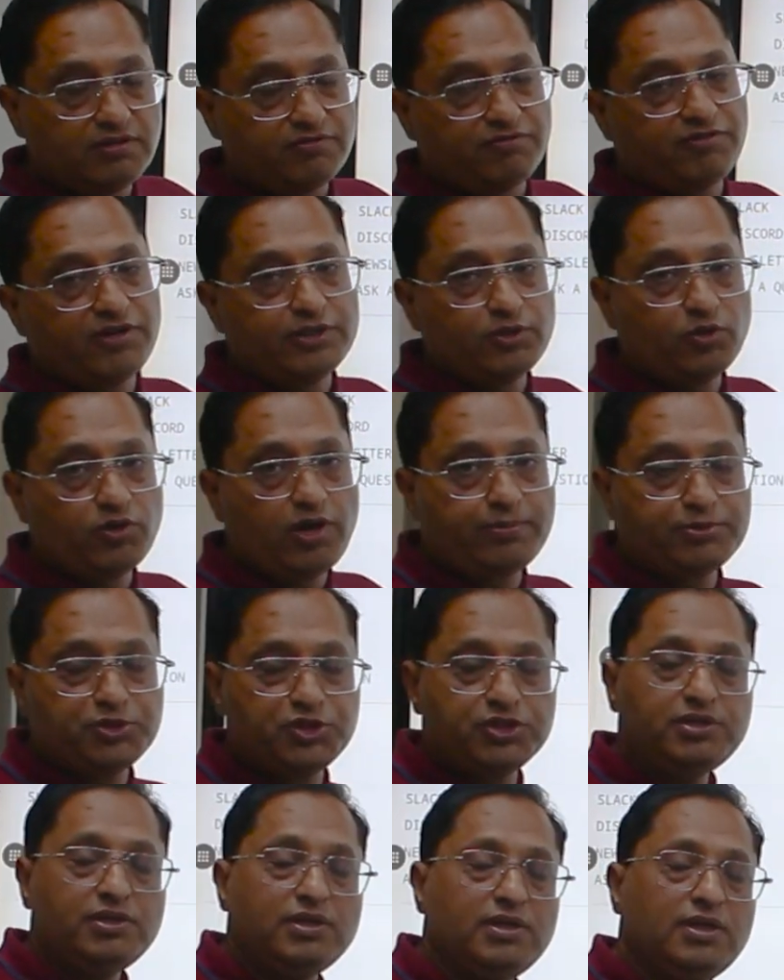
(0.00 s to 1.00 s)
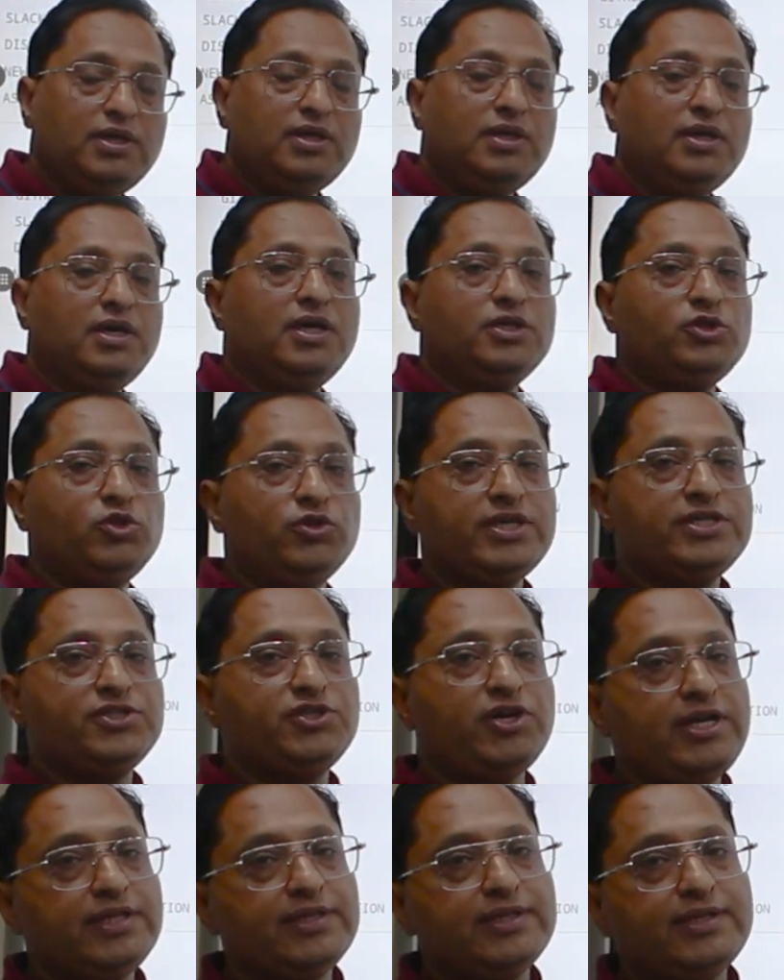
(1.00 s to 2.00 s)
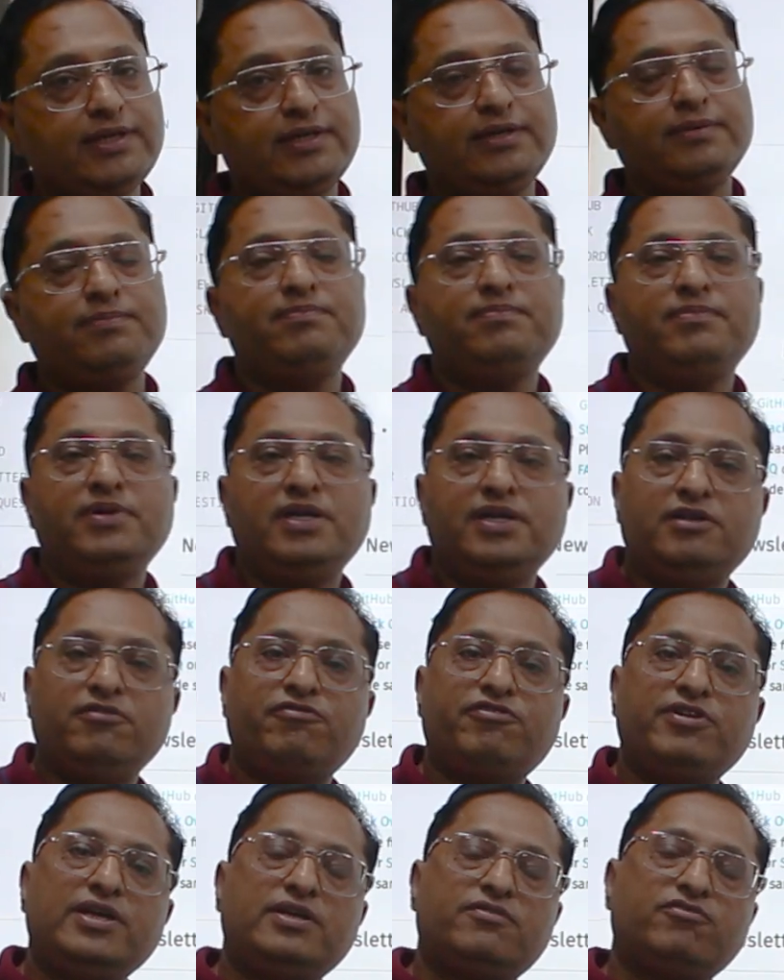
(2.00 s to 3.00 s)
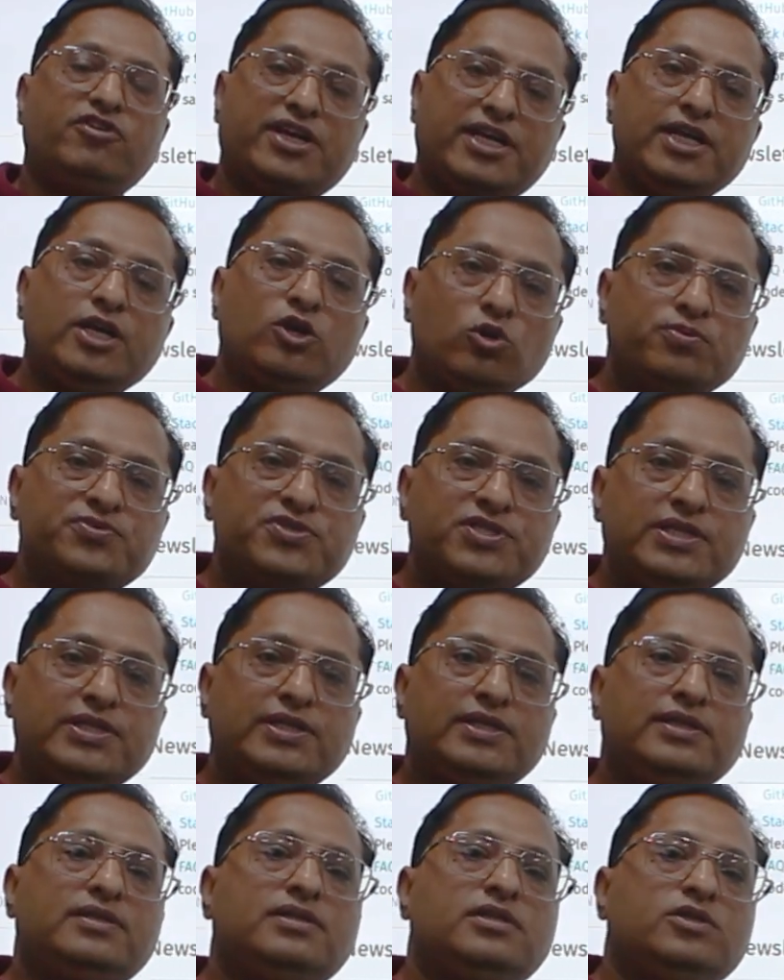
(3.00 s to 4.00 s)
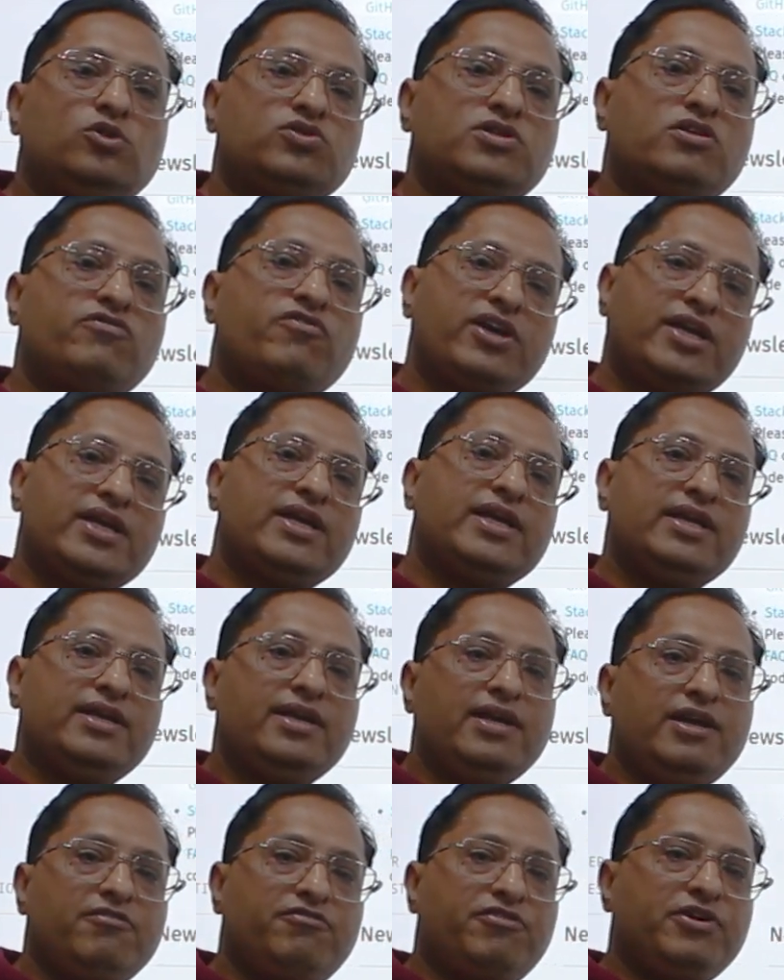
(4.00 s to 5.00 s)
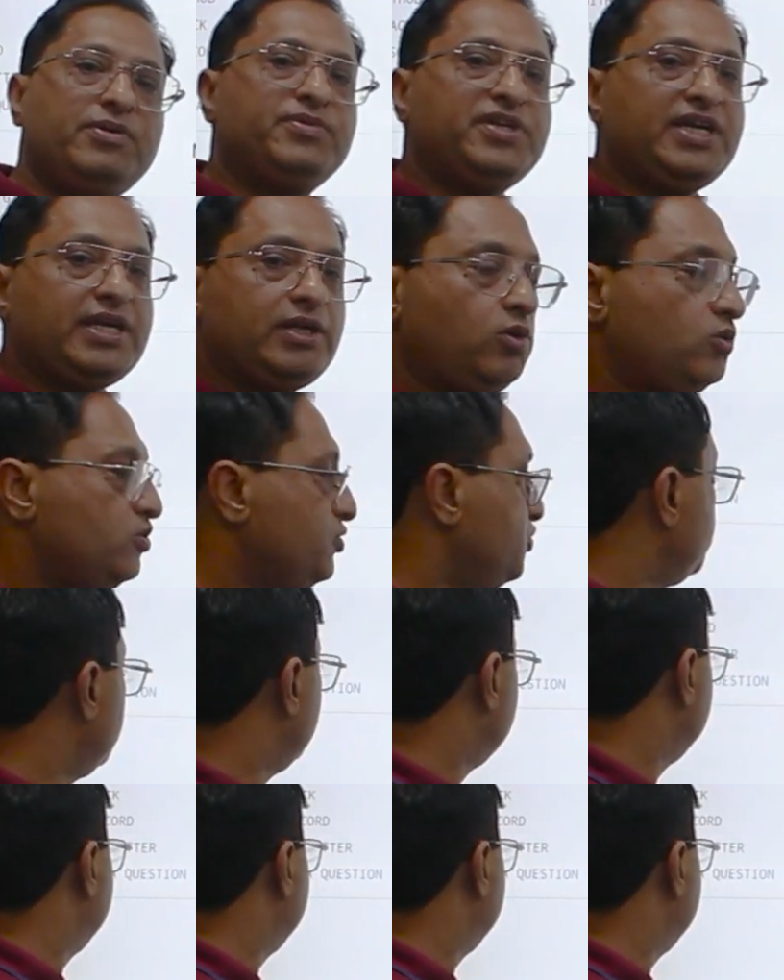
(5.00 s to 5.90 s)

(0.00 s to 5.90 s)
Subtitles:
for your option. You can join the different working groups here. Those are working in A-frame technology.